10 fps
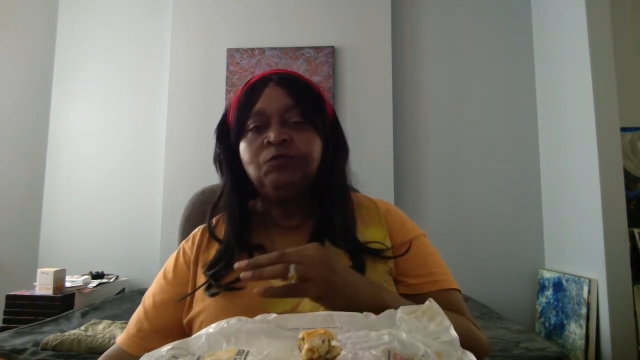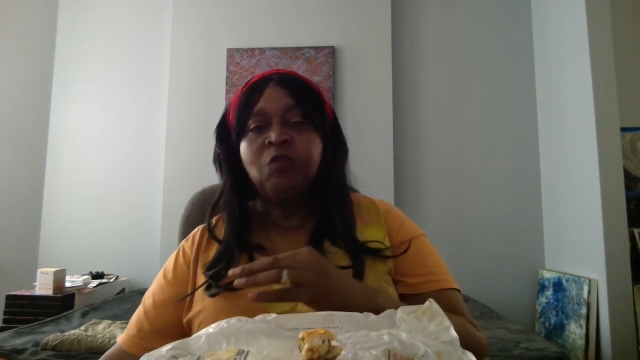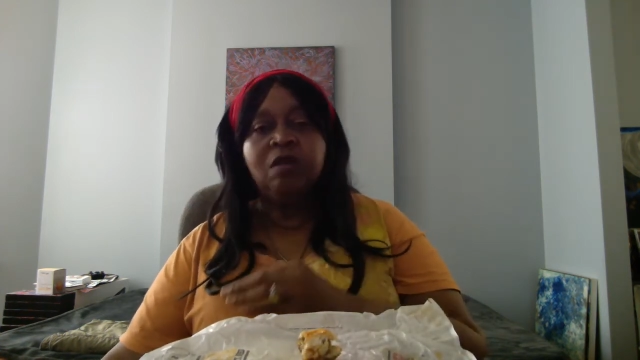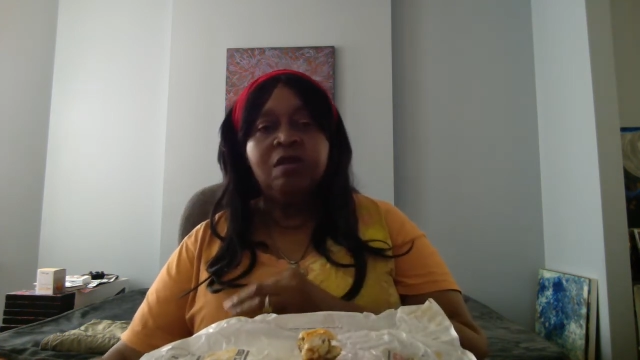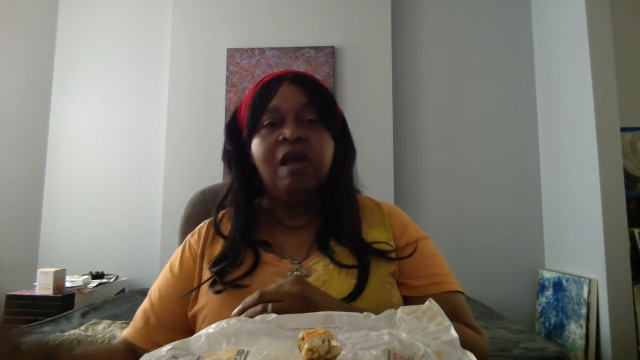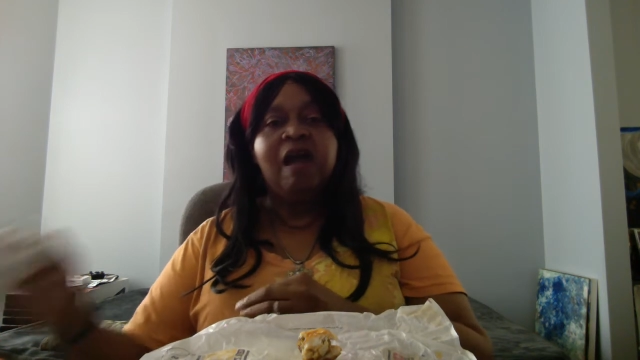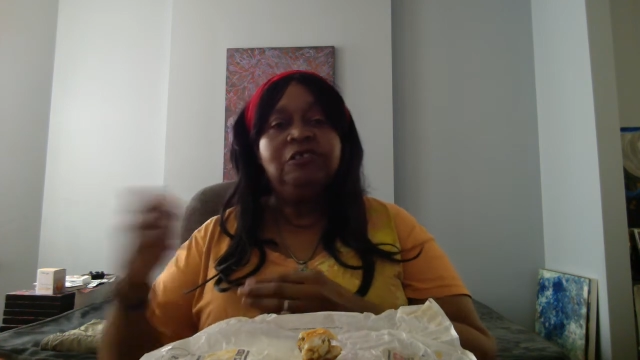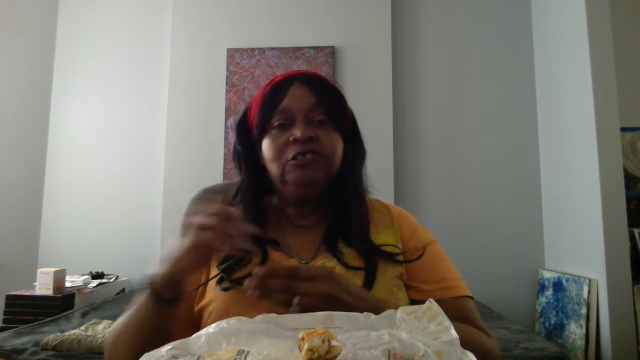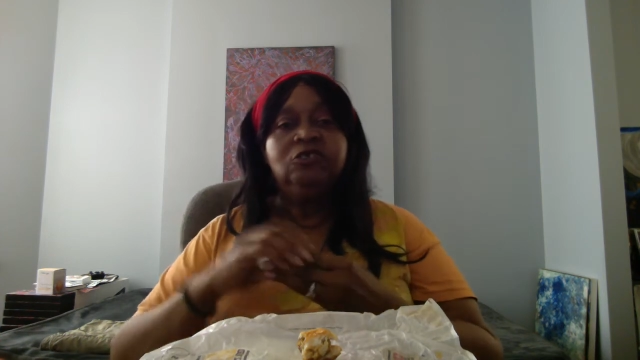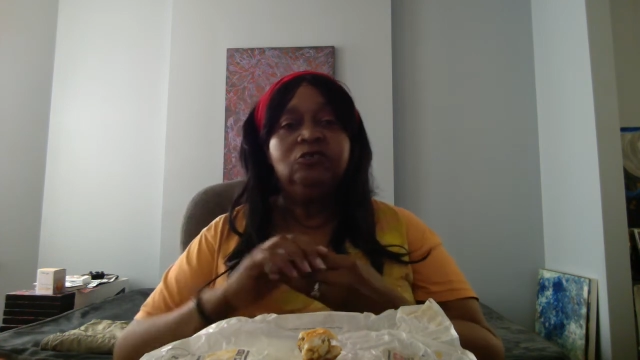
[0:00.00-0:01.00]
And yeah, I
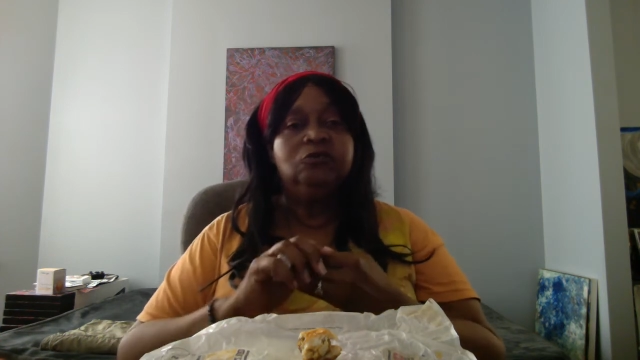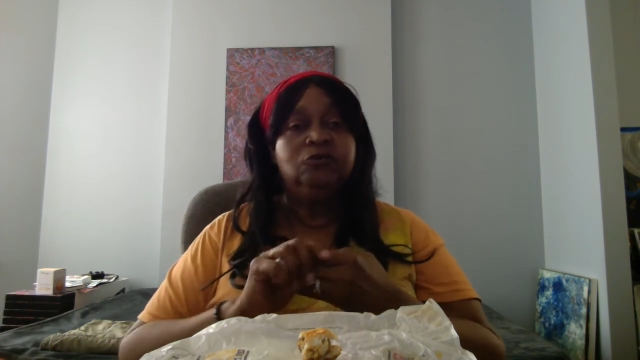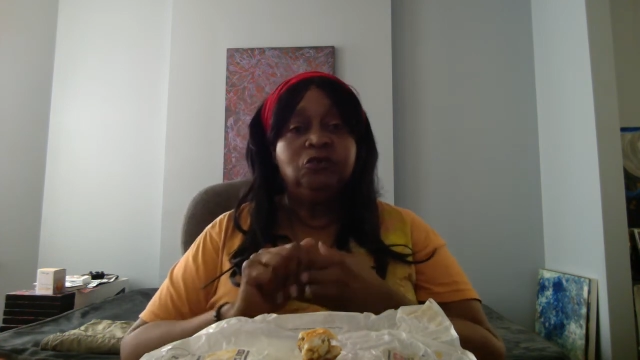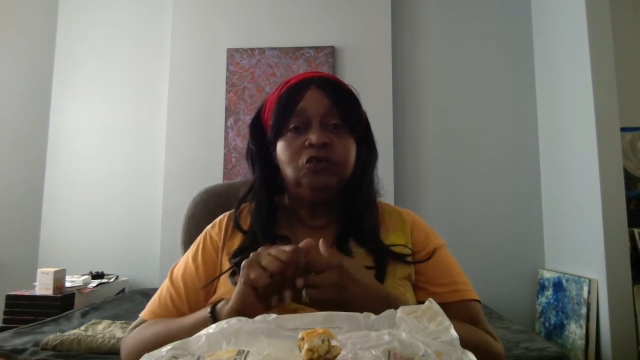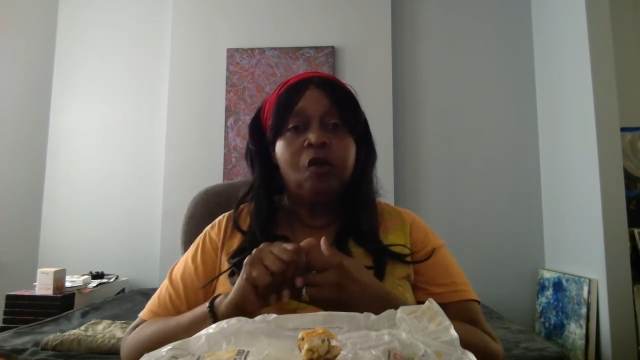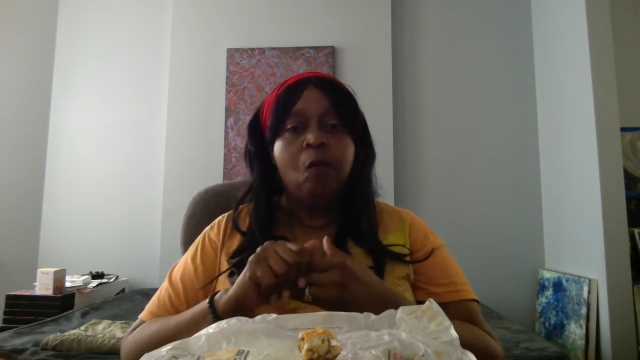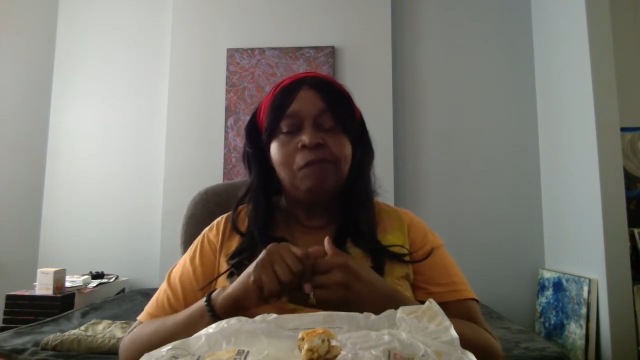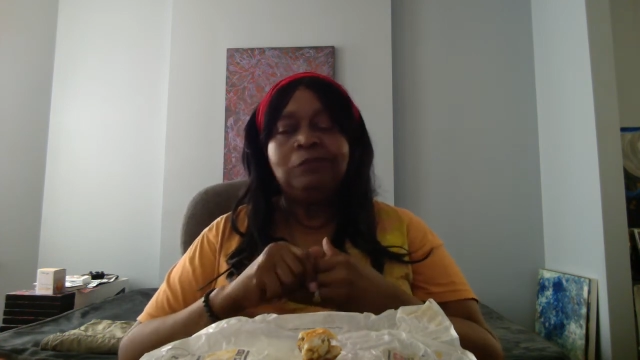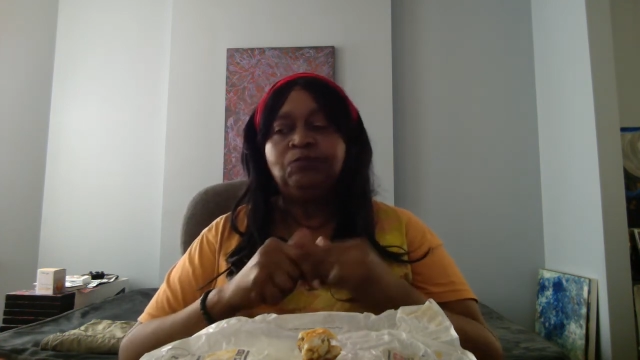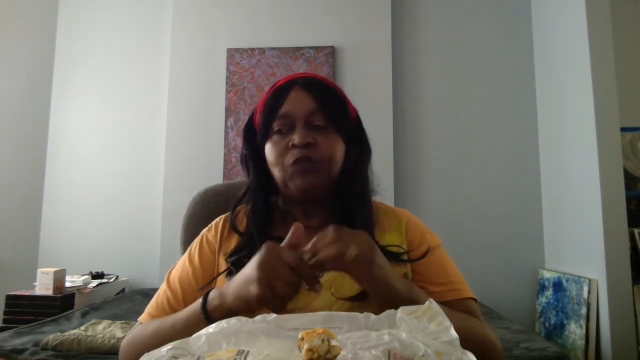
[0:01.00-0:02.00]
did go on the show.
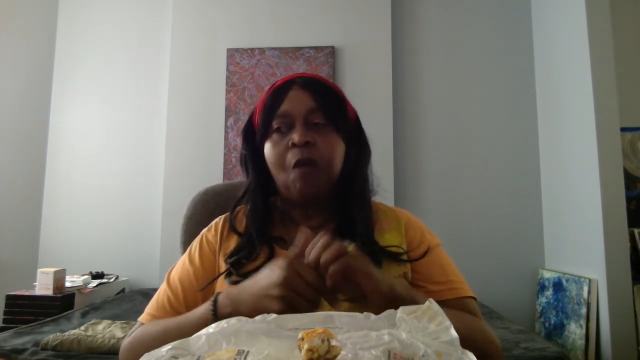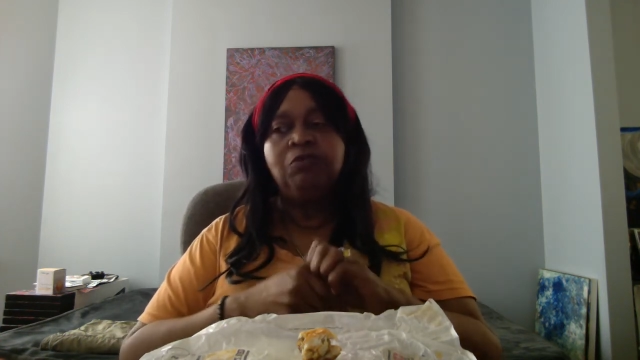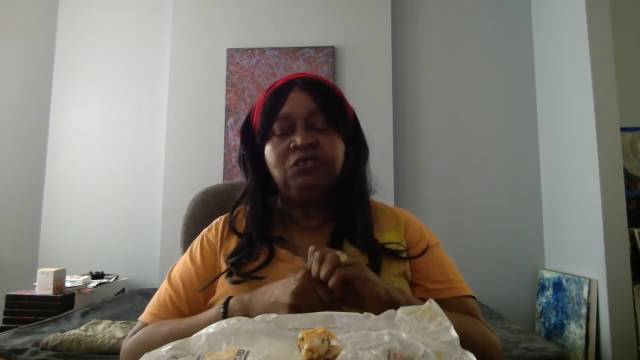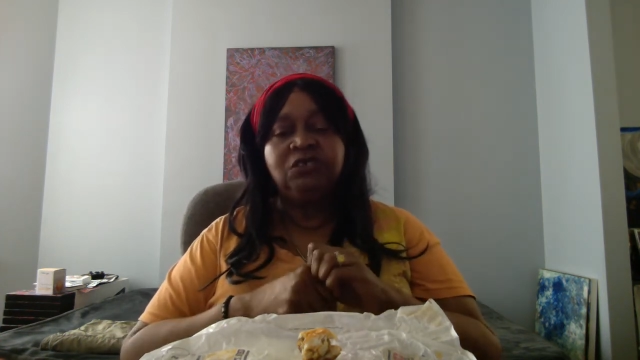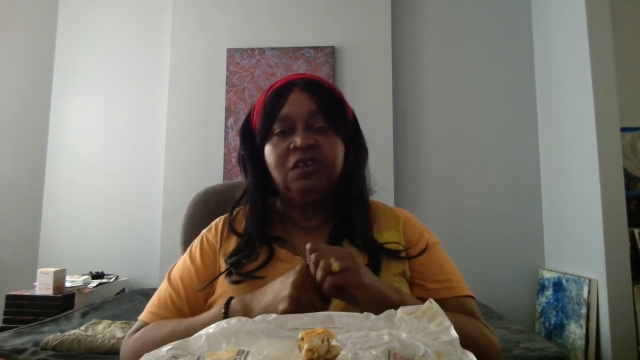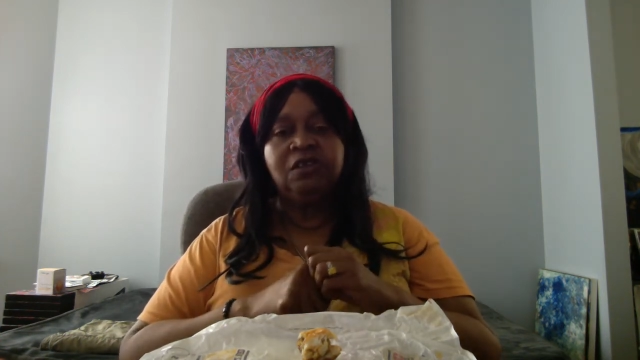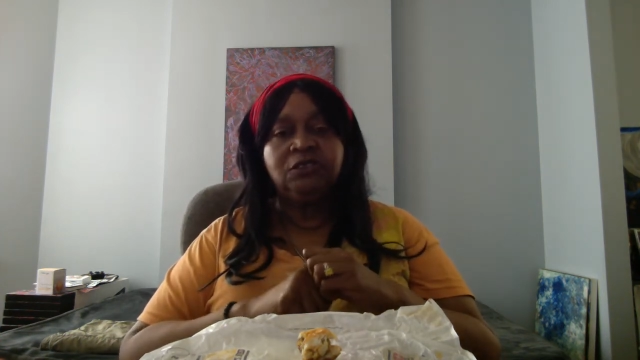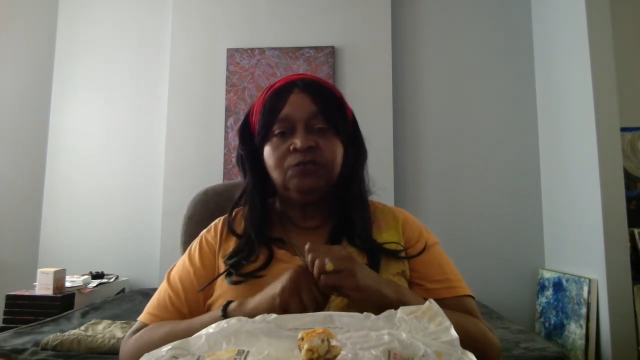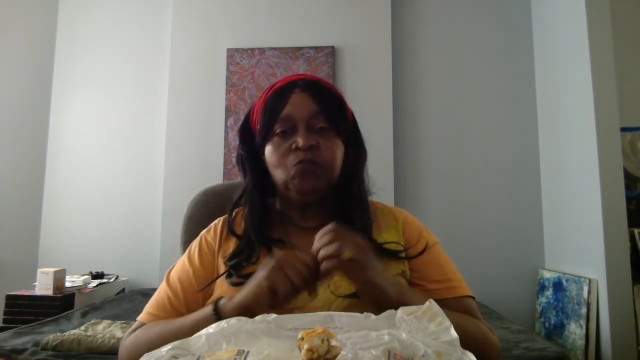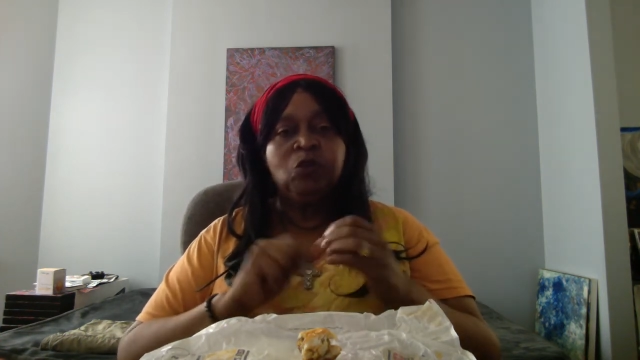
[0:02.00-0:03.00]
I was a guest
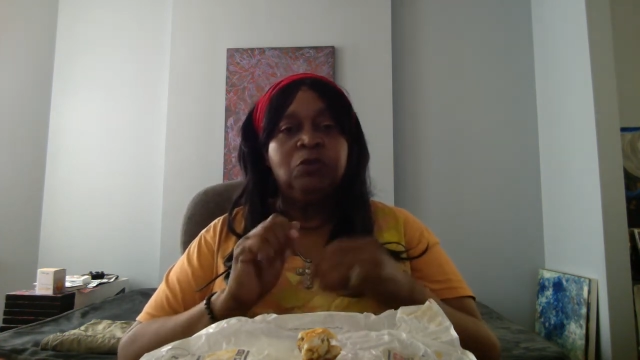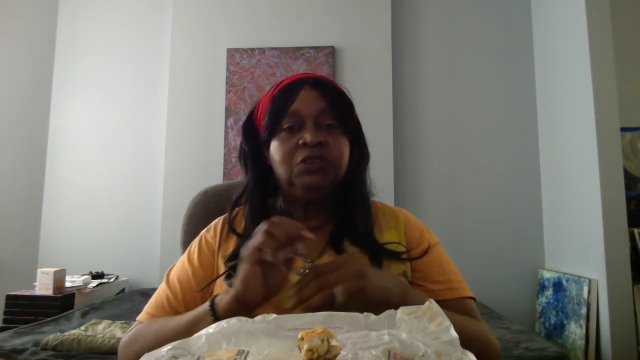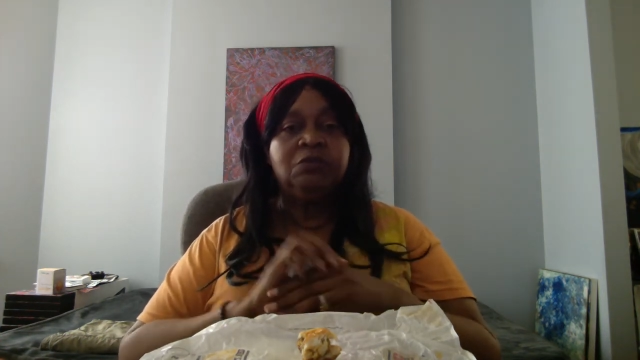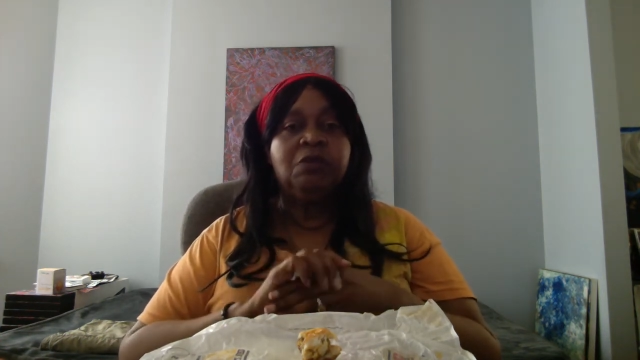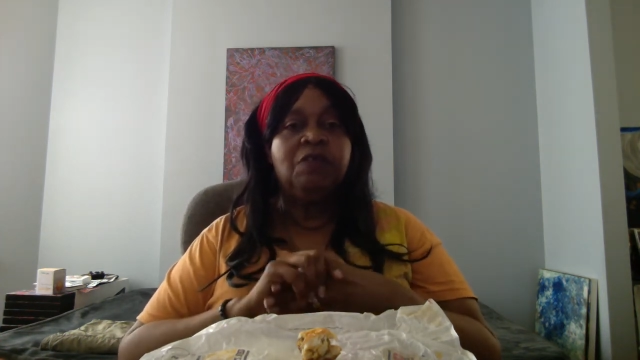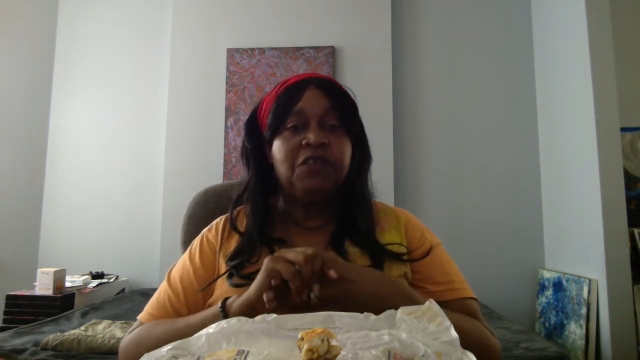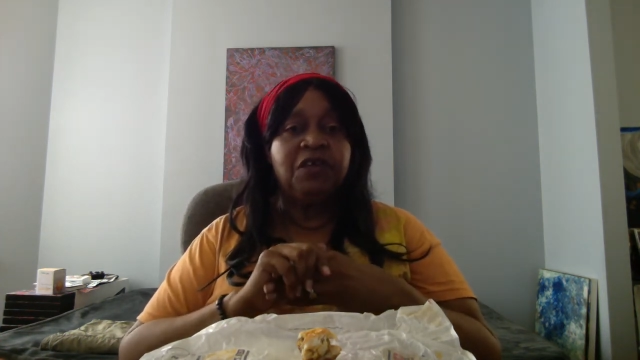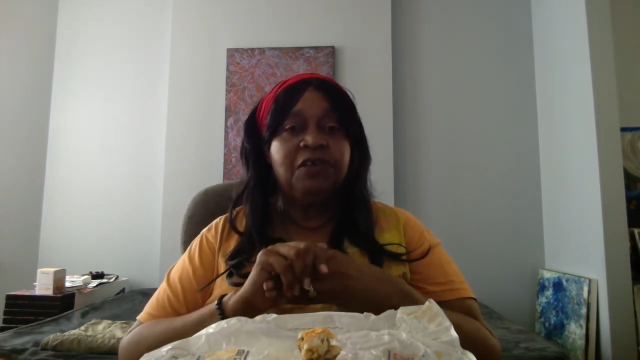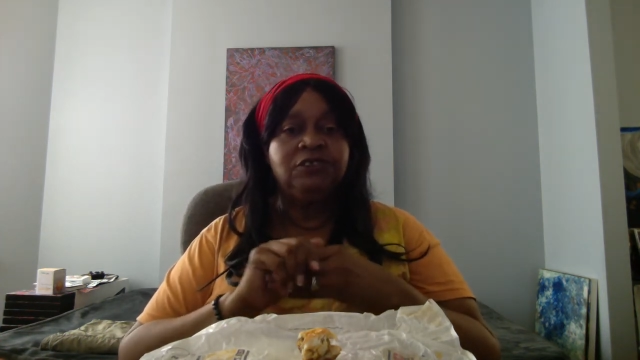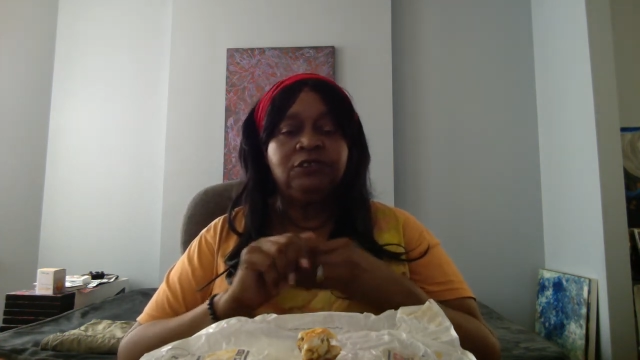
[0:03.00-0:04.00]
with some other
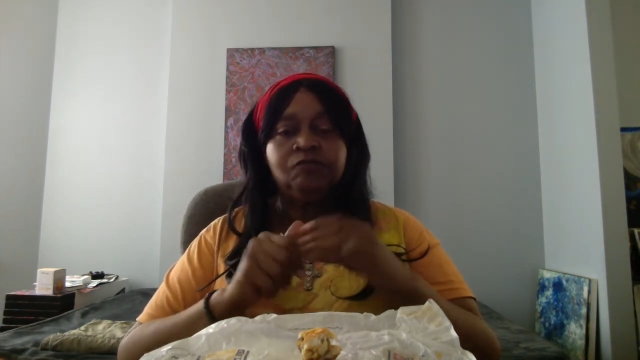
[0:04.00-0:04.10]
guests.